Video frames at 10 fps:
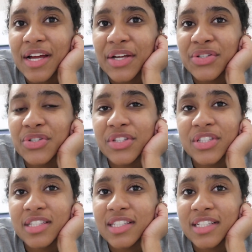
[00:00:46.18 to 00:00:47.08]
I
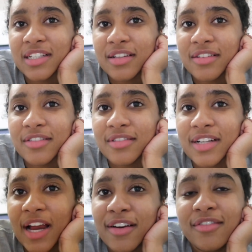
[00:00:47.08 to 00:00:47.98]
just
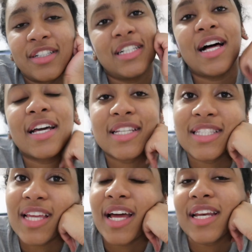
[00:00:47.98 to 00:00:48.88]
kind of
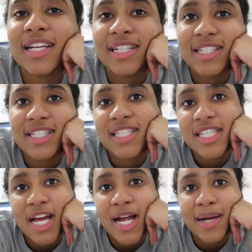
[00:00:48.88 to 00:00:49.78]
realized that it is
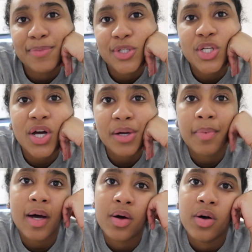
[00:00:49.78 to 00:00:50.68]
time to talk
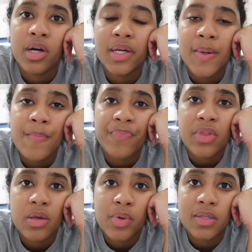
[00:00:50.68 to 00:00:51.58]
about
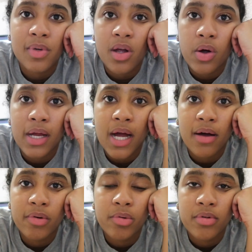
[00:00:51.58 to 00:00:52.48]
what's been going
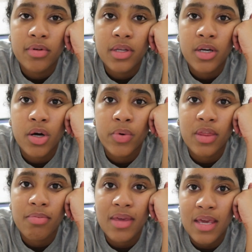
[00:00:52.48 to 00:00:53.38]
on, you know,
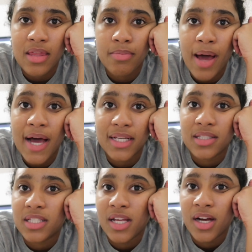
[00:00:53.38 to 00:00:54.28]
with me the
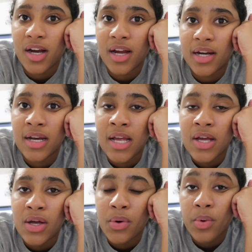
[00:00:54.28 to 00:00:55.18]
past year and
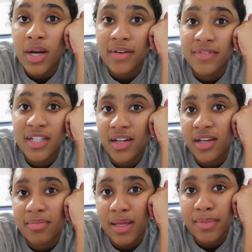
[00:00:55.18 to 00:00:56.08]
what I've done,
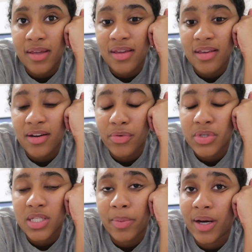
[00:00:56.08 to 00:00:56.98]
and maybe, you know,
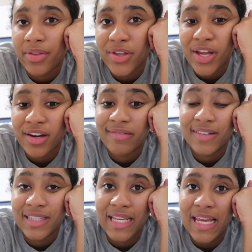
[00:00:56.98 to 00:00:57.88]
there's someone out there that can
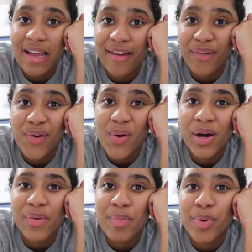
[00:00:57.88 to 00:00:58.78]
relate. I don't know
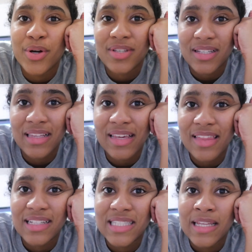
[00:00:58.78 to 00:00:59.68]
anyone personally
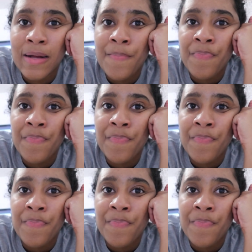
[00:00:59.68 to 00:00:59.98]
that's